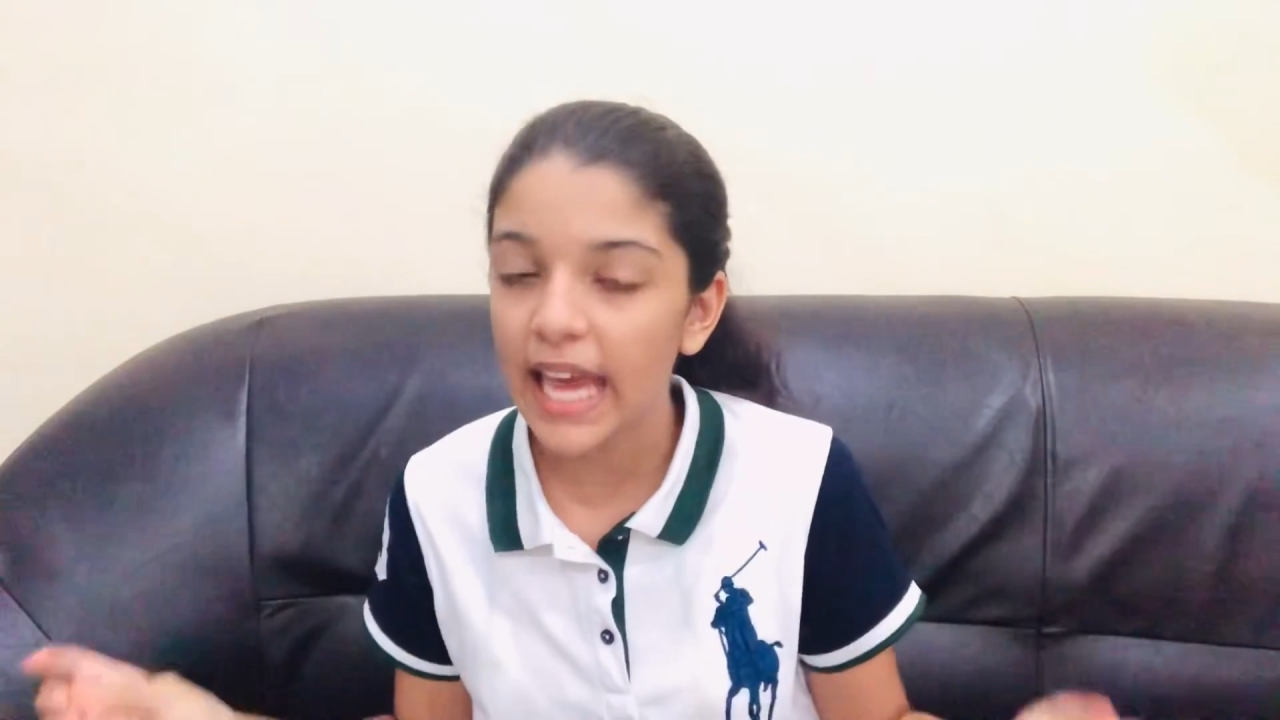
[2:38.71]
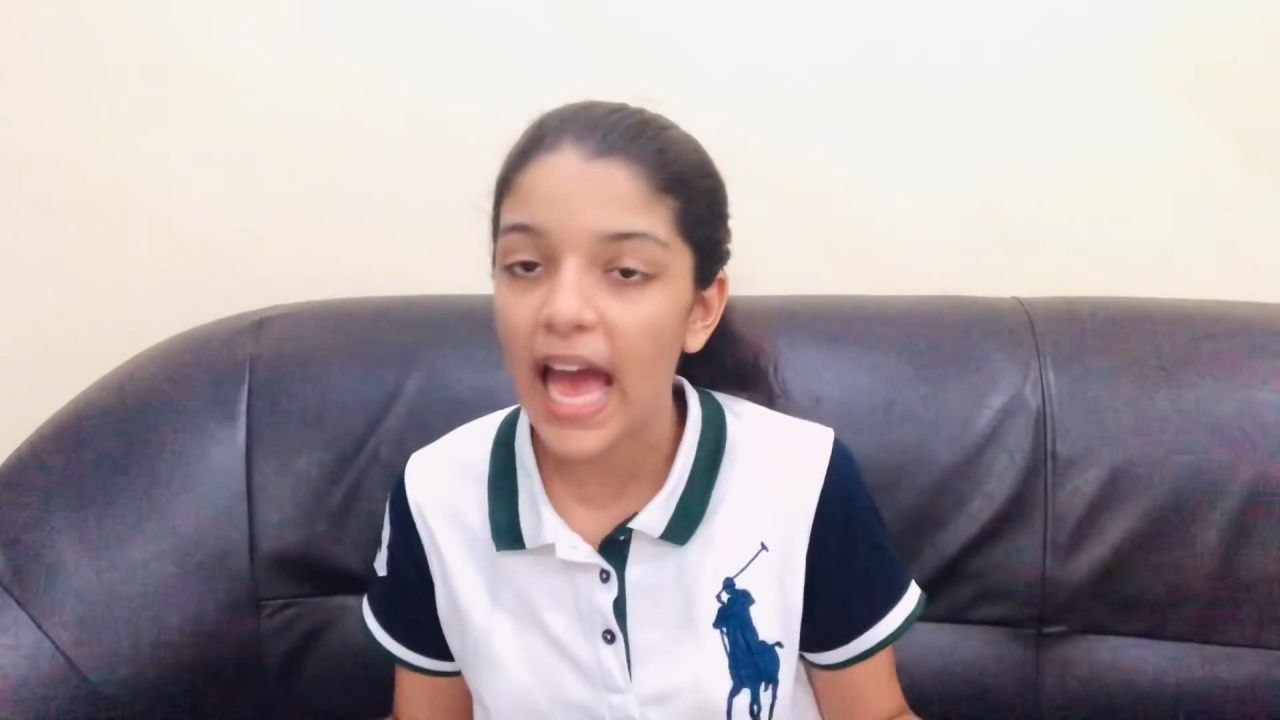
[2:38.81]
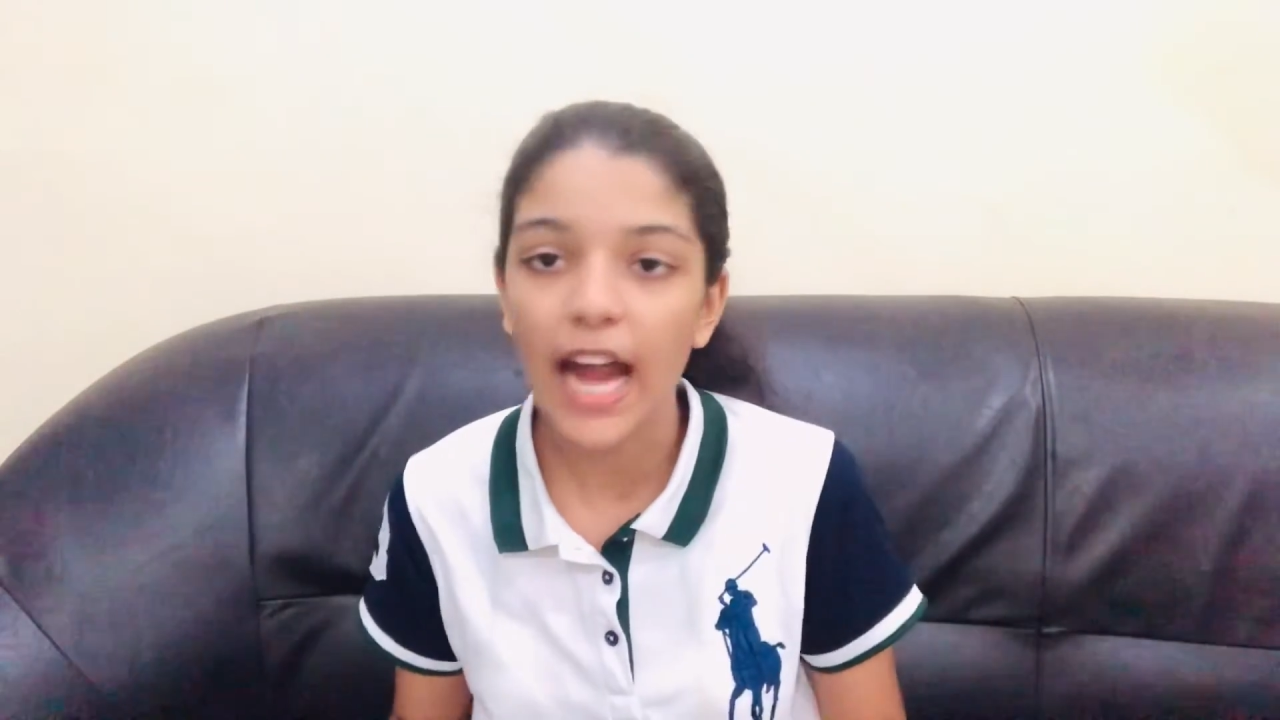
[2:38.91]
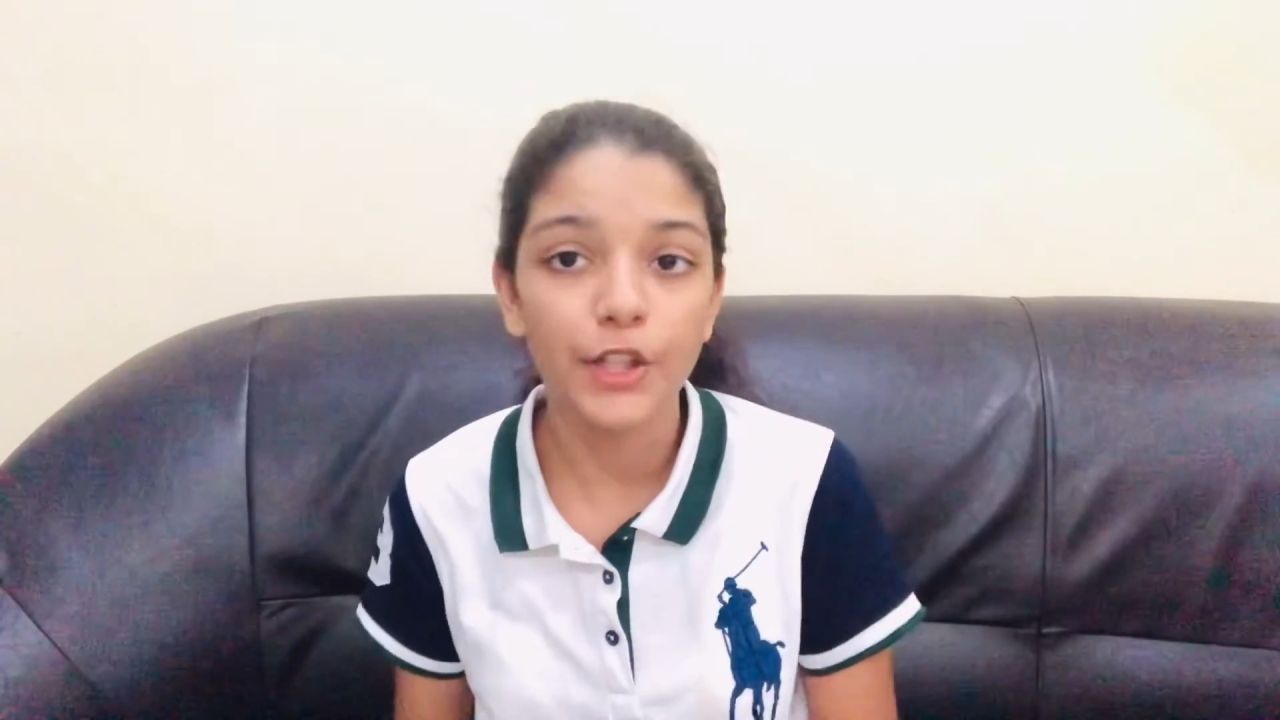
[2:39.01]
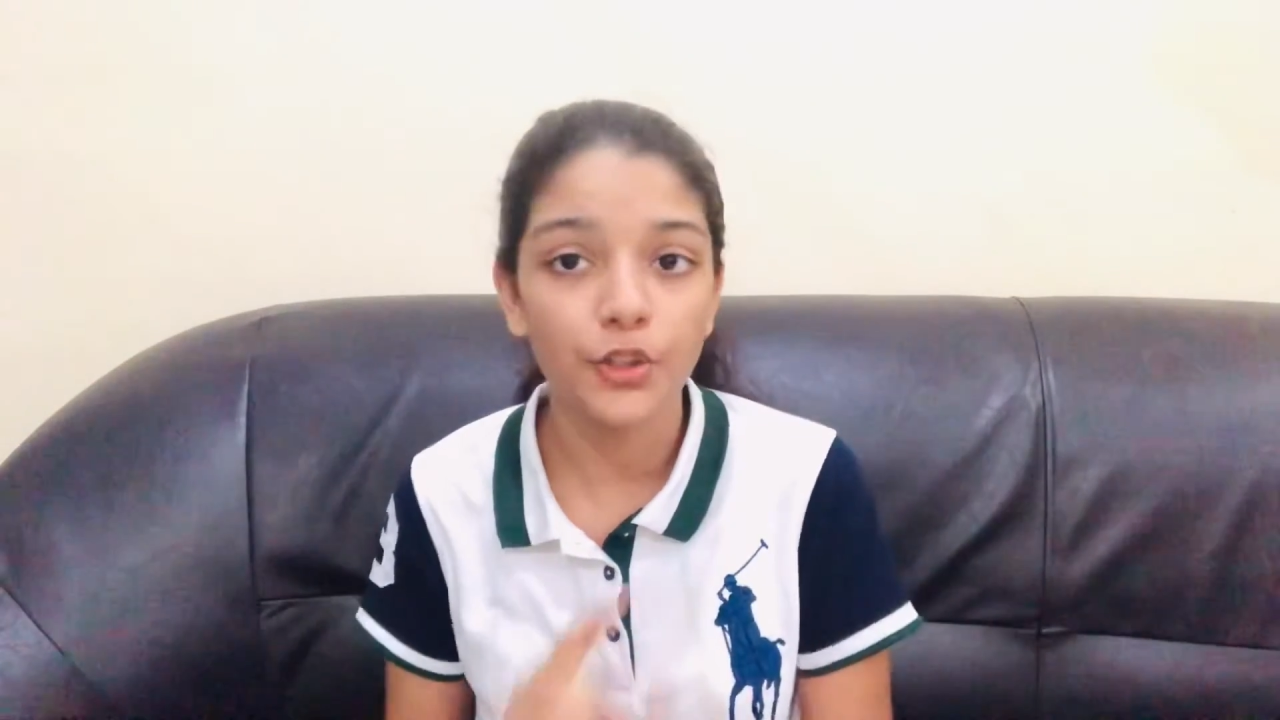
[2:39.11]

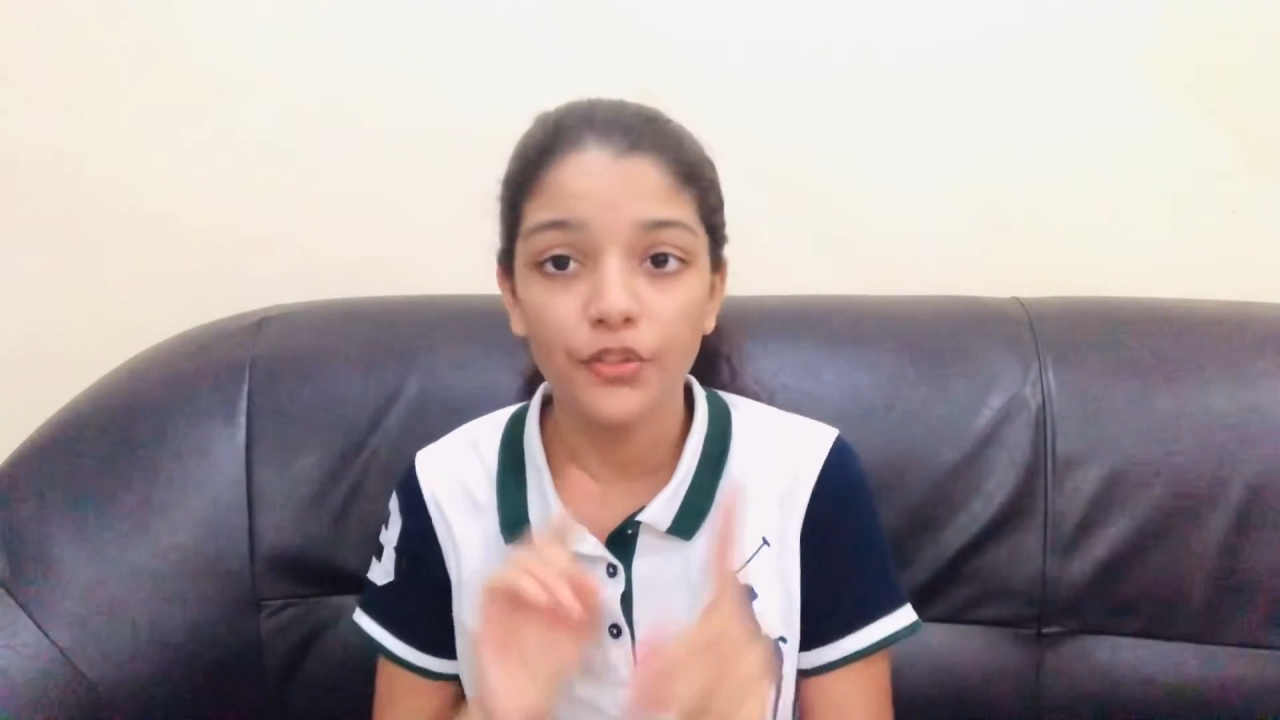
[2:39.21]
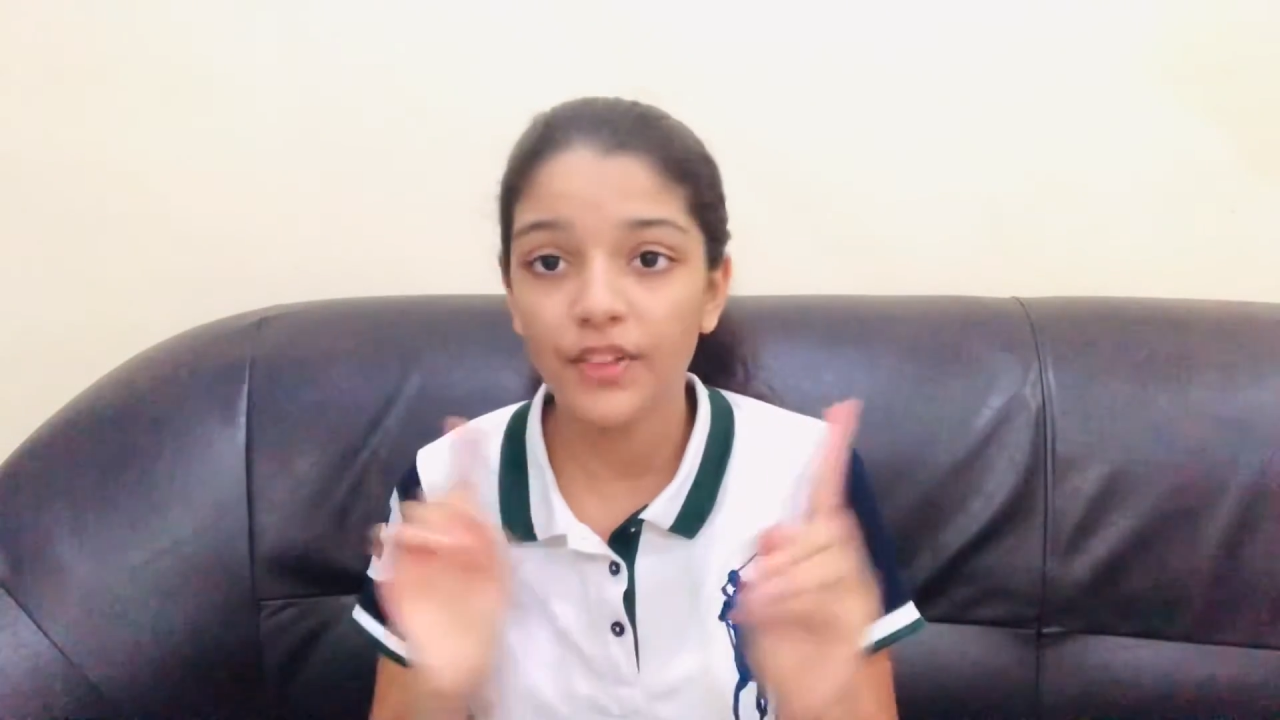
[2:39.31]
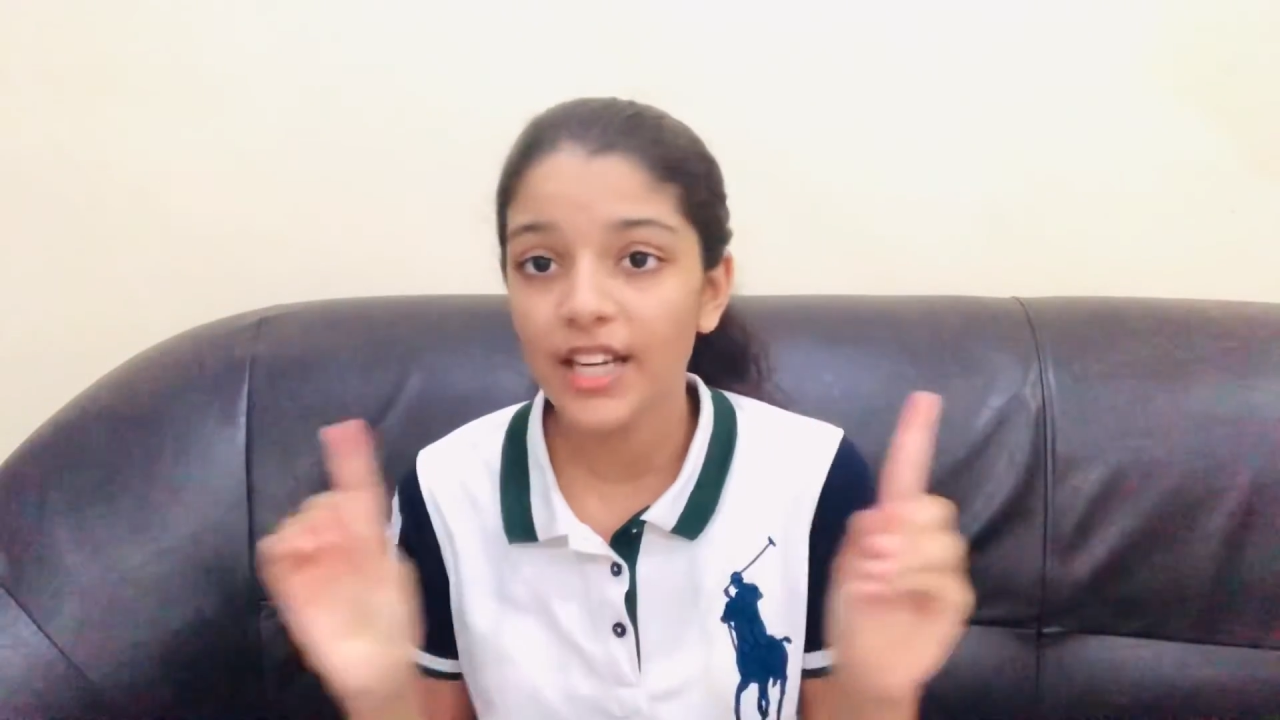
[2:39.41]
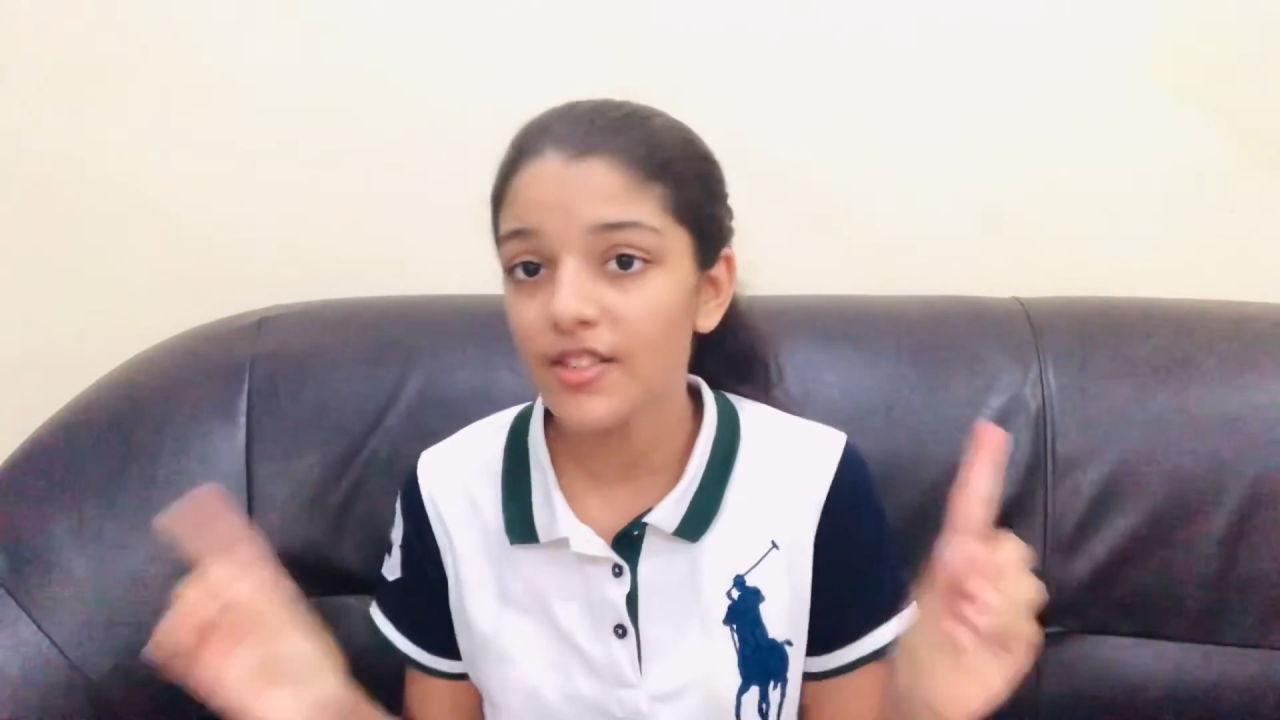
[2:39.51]
and don't forget